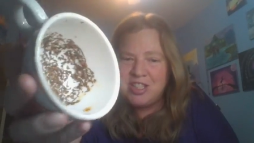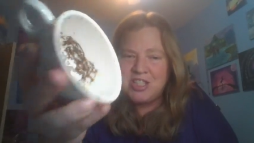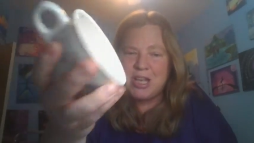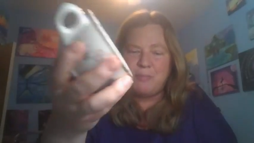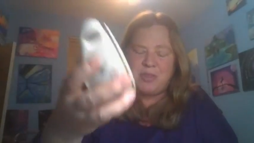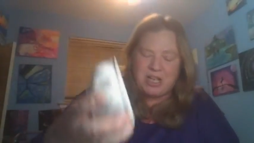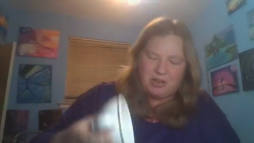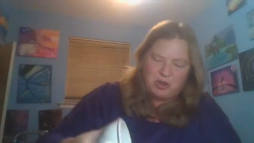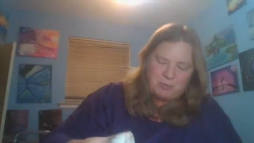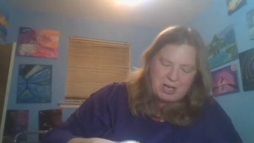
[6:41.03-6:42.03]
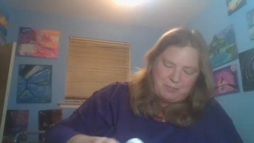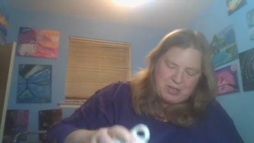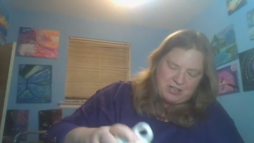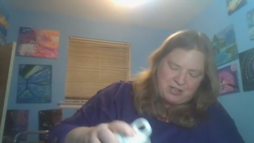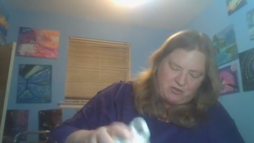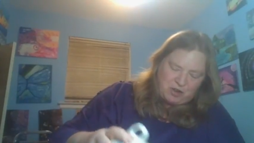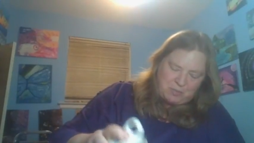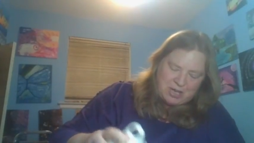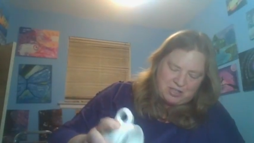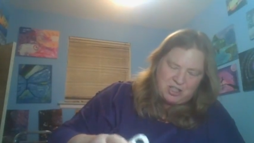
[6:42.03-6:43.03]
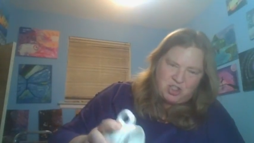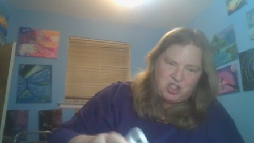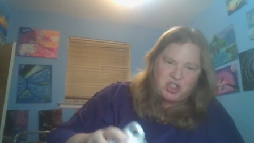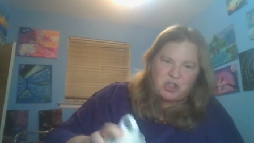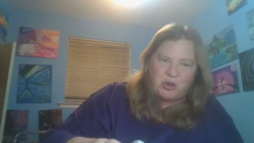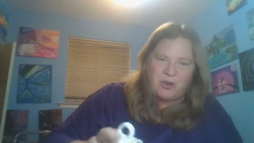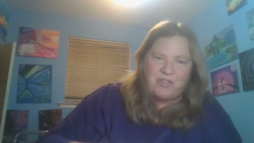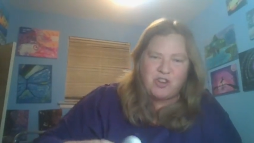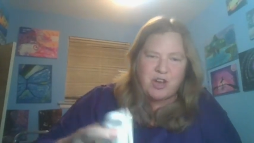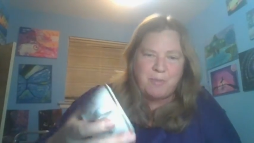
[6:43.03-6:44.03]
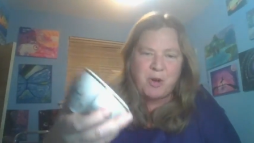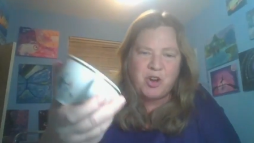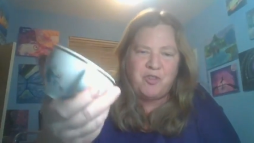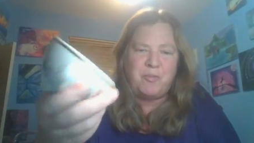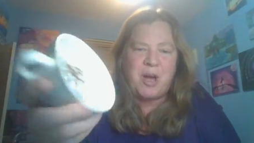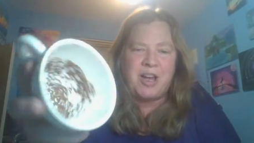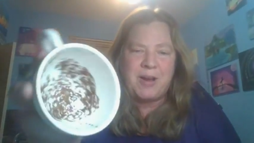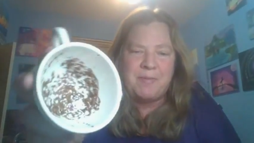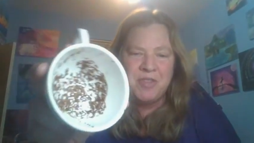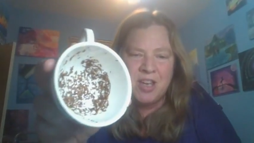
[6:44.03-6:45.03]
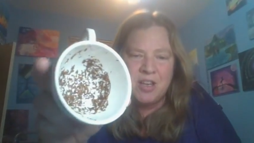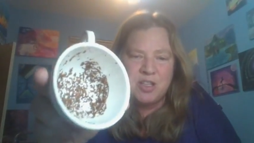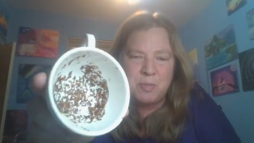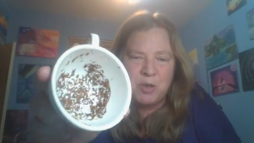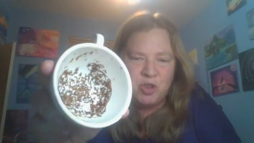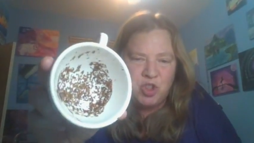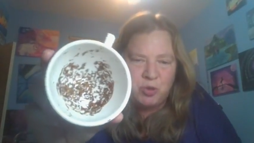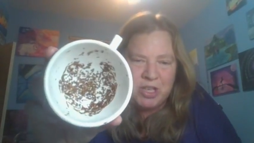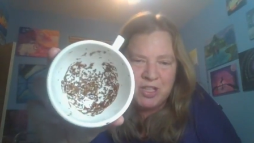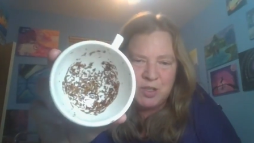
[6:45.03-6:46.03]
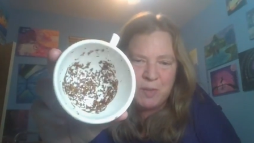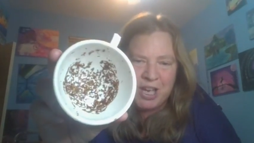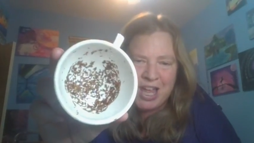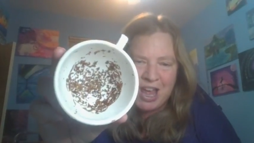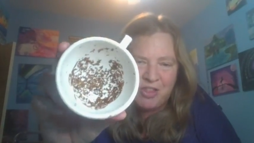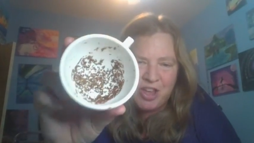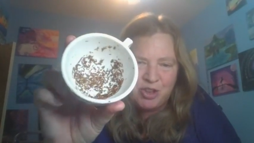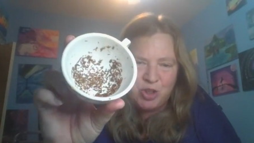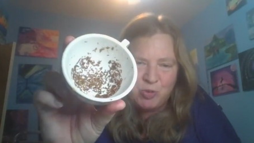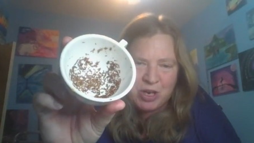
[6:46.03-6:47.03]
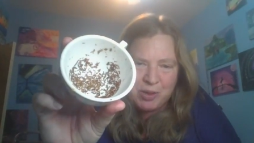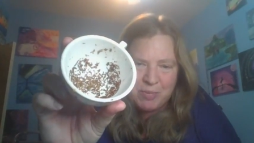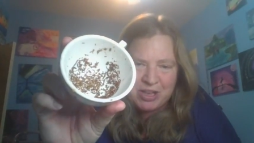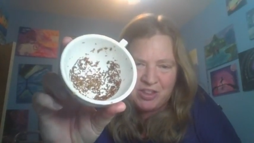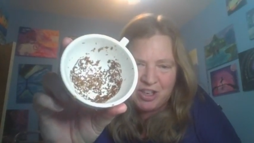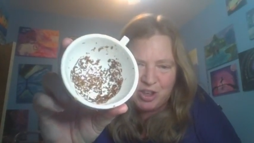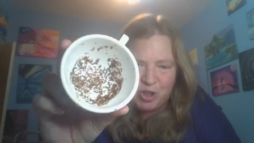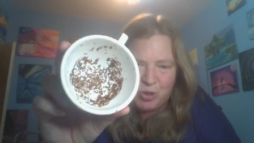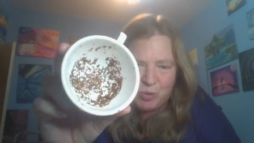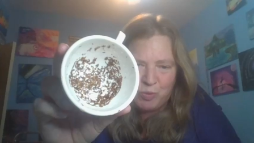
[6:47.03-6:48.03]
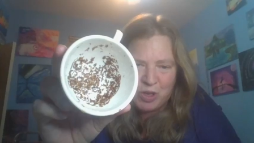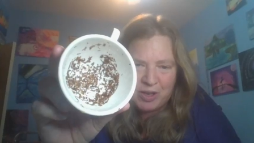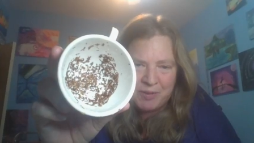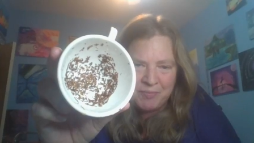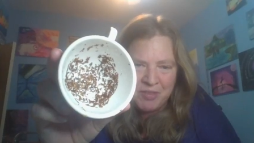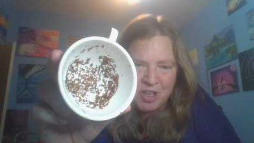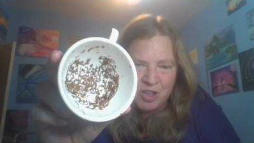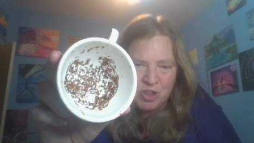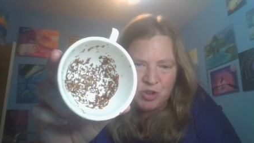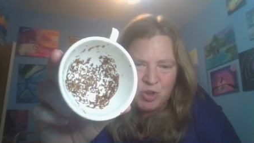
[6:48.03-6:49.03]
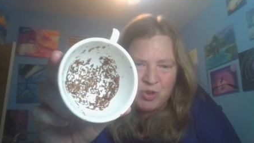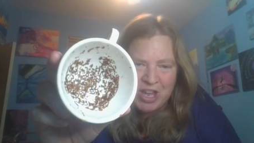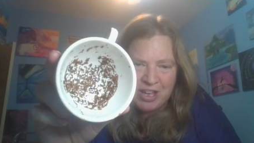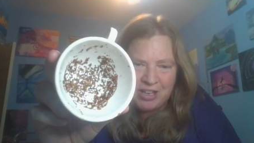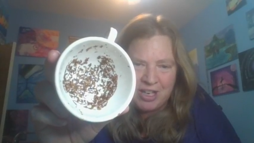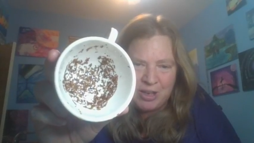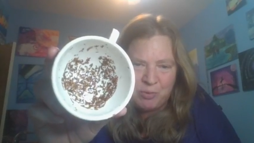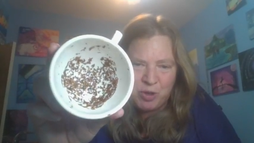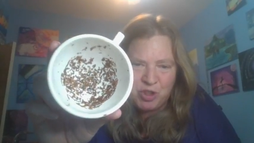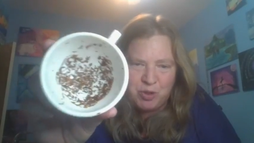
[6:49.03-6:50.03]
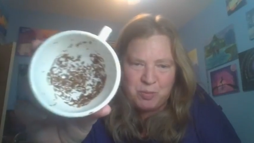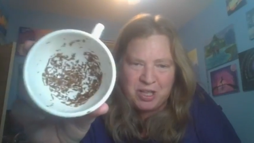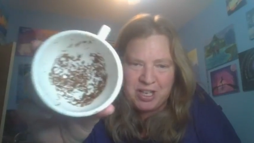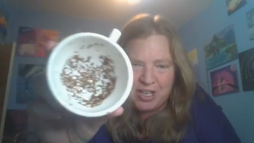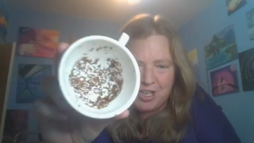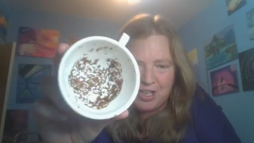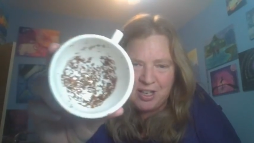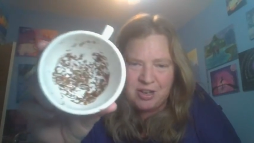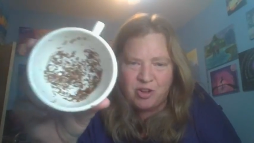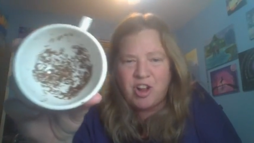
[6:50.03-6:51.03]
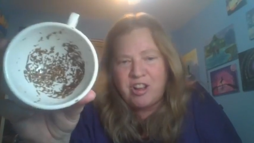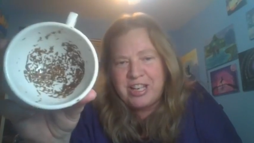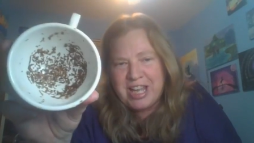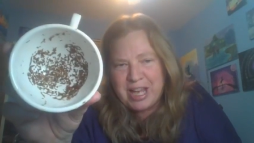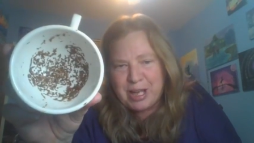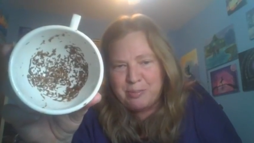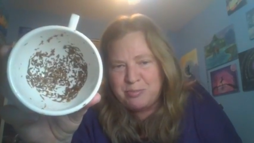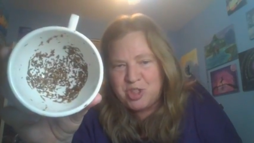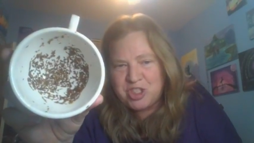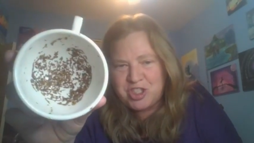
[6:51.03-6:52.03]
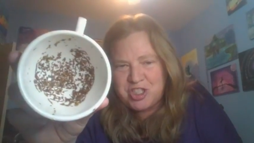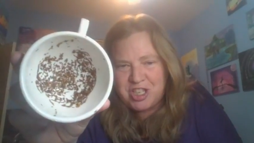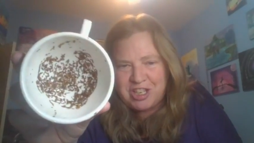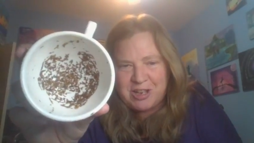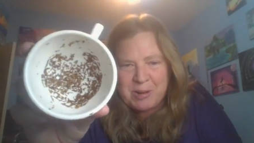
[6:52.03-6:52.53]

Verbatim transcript: same thing, there might be a different message. So if you're not part of my spiritual readings by Cathy. I do recommend that you uh, you do that, and we do play. And I'll call it a game, just uh,